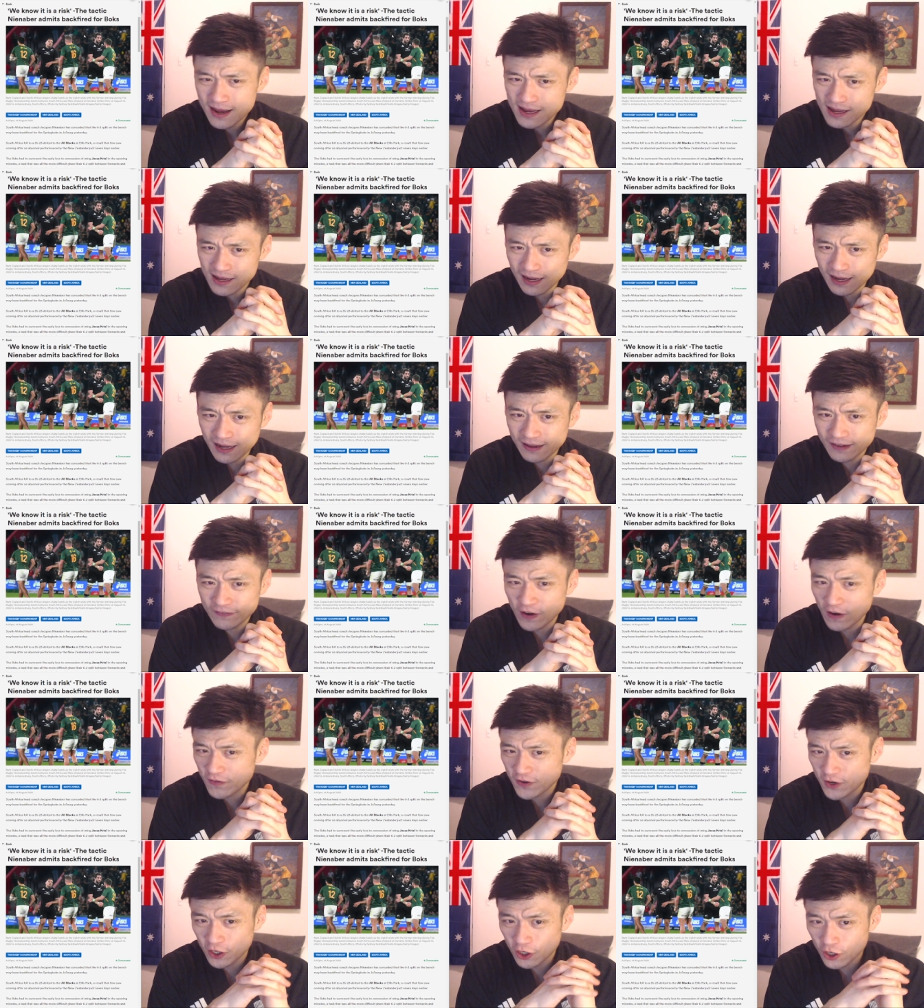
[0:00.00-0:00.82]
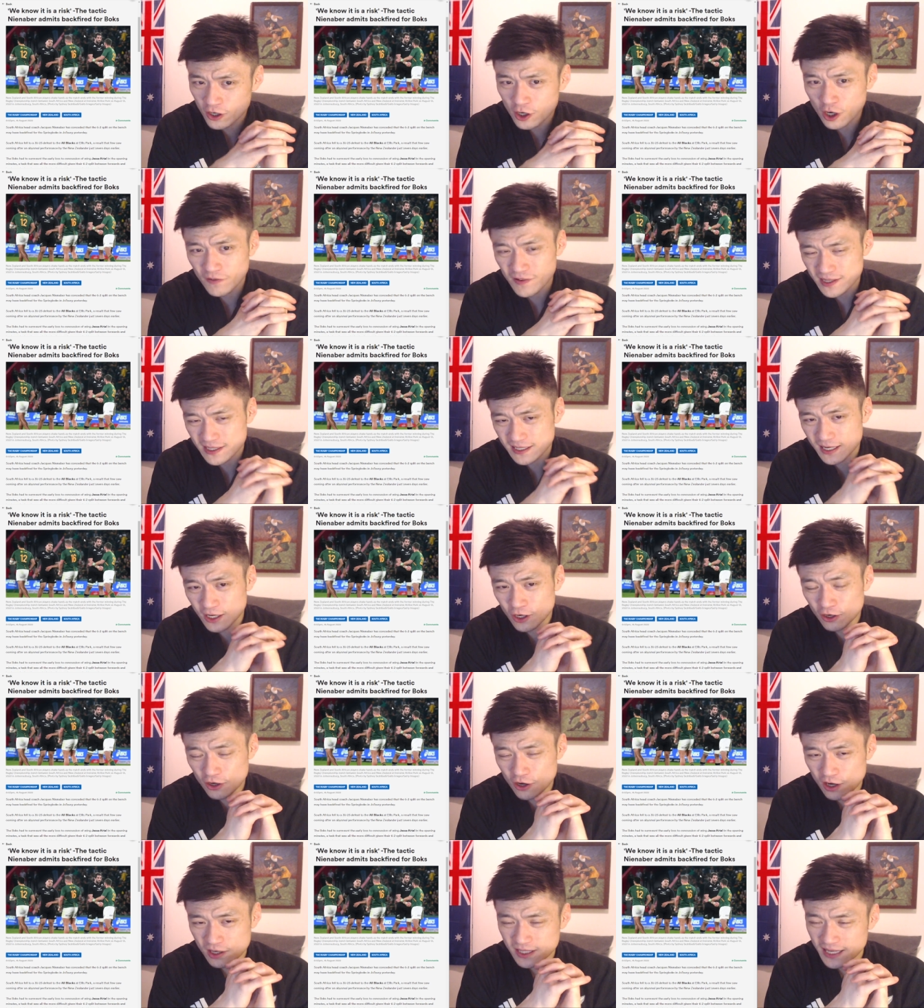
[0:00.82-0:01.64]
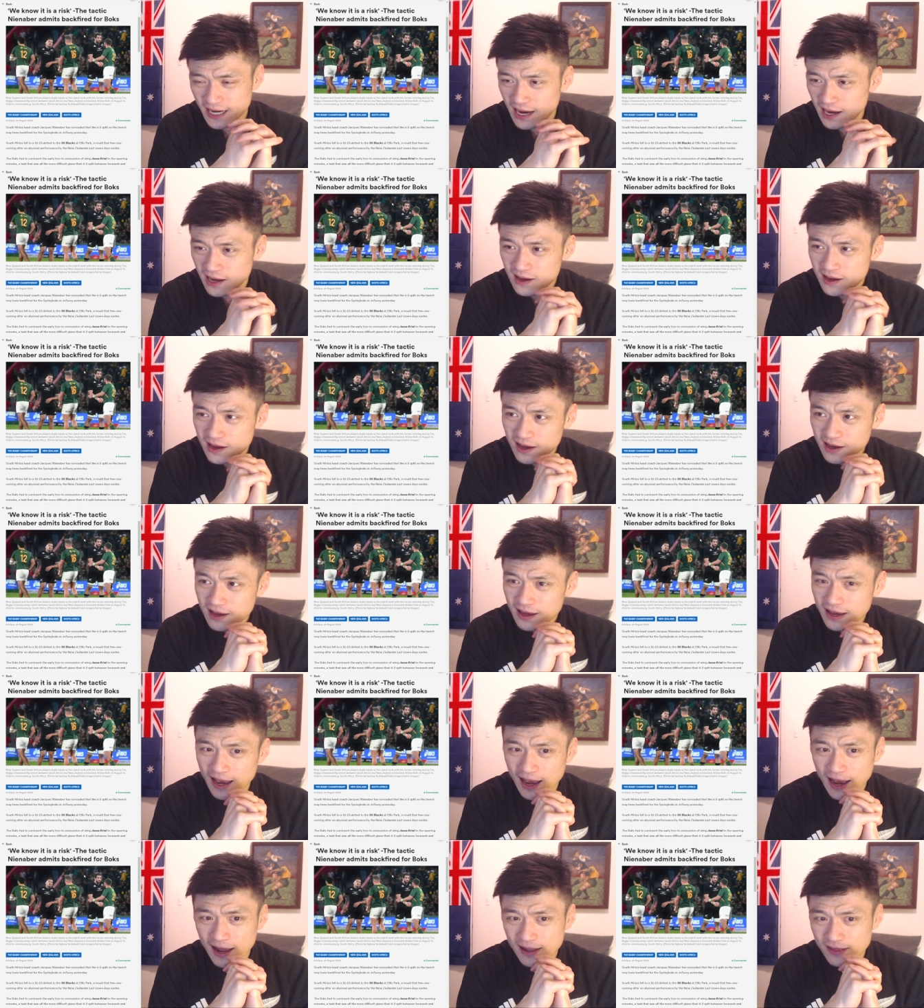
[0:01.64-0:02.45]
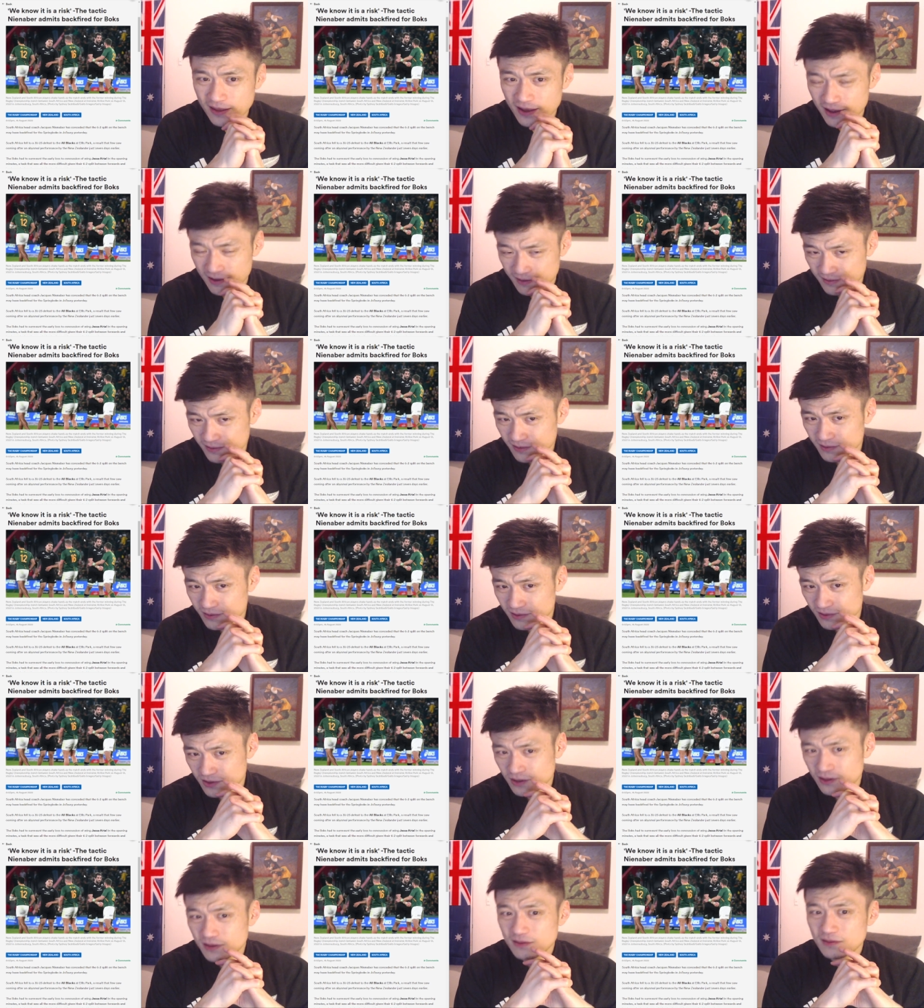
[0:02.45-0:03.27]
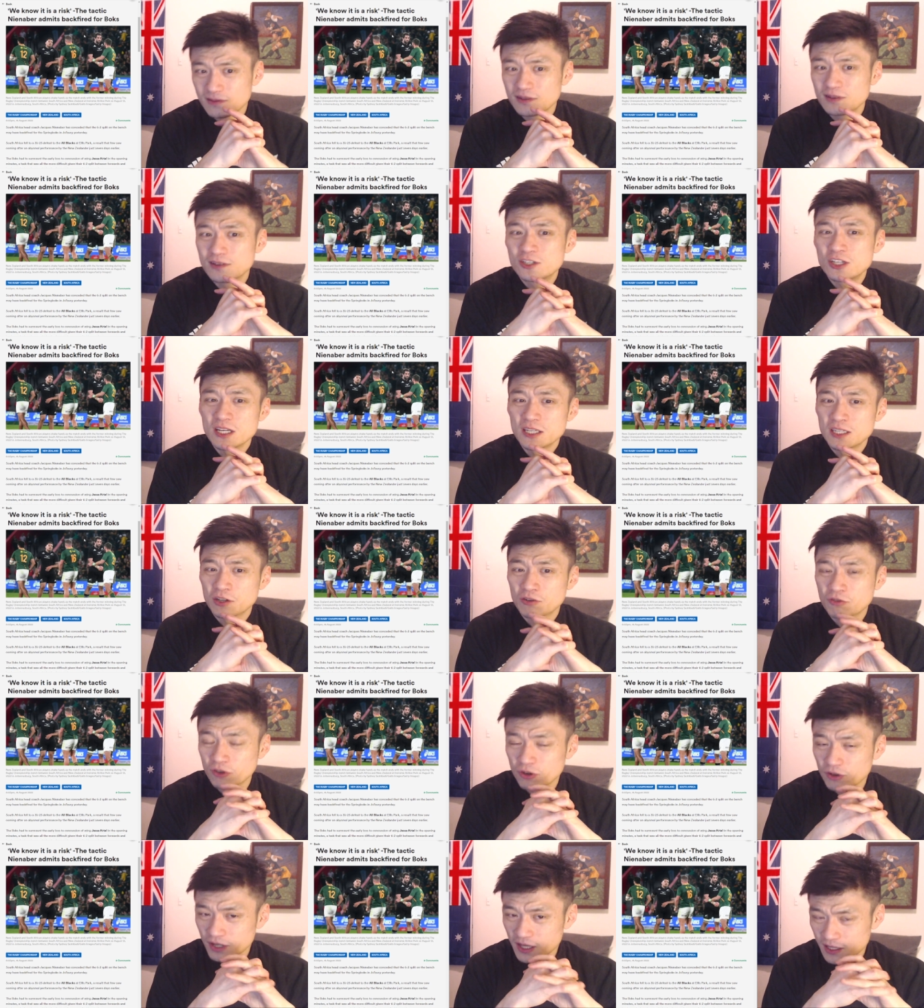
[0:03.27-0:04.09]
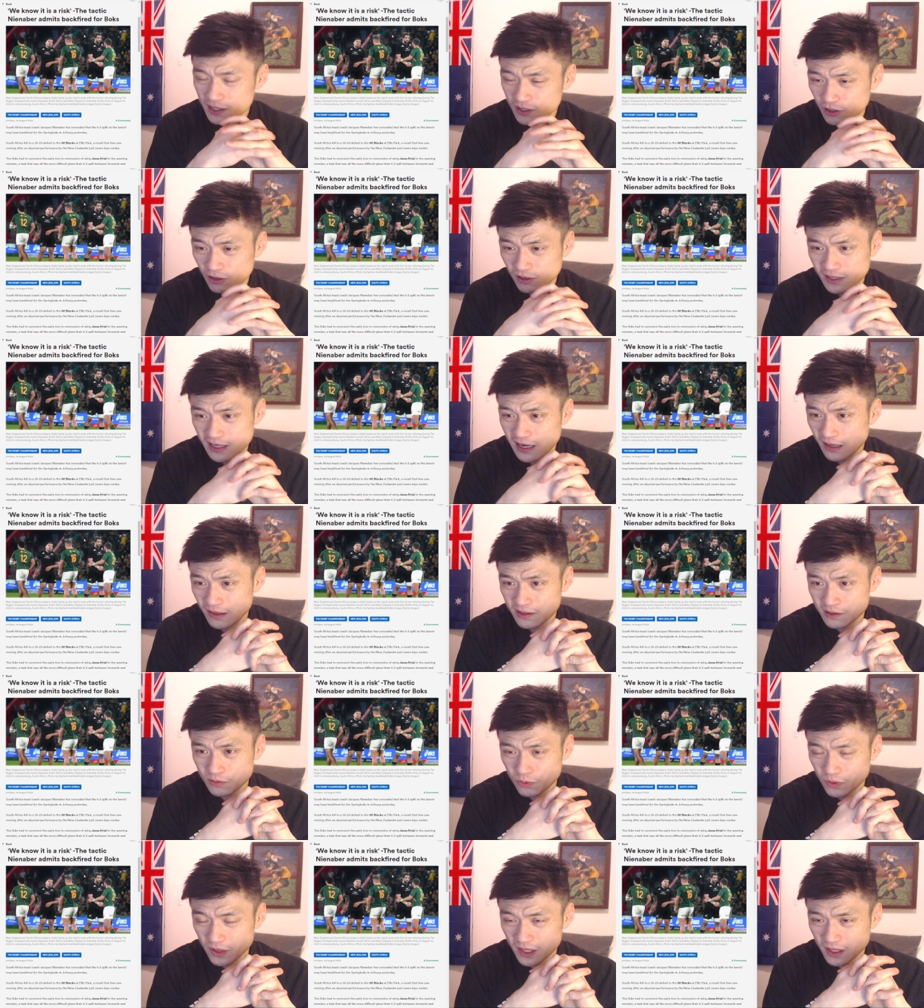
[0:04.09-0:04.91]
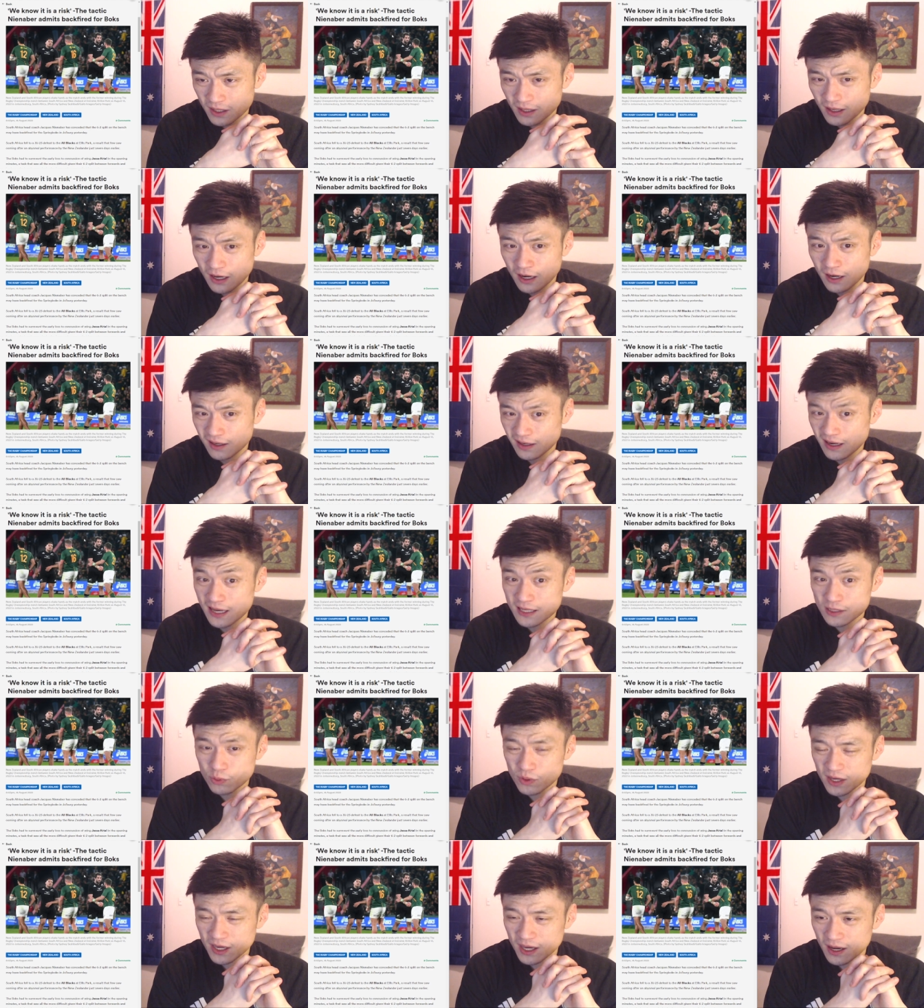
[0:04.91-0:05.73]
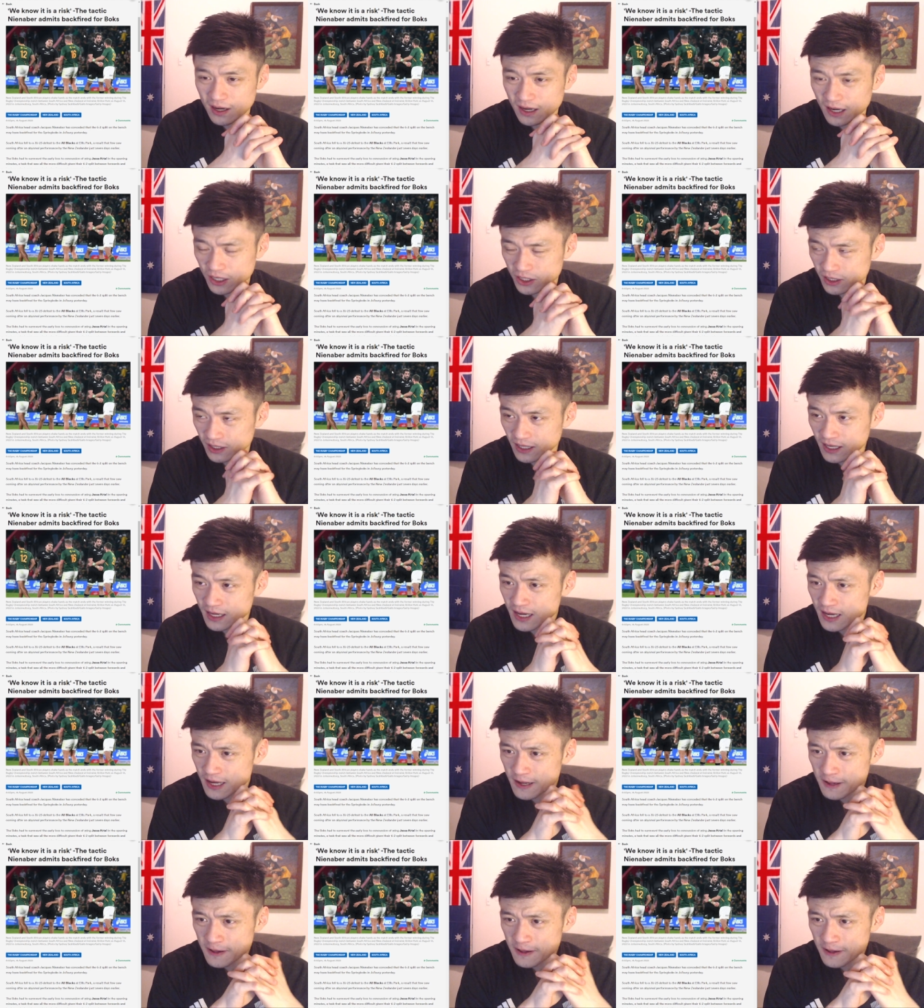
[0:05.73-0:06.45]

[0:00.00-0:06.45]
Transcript: Faf Clark obviously got knocked out, and then Jesse Krill gets knocked out this week, last weekend actually,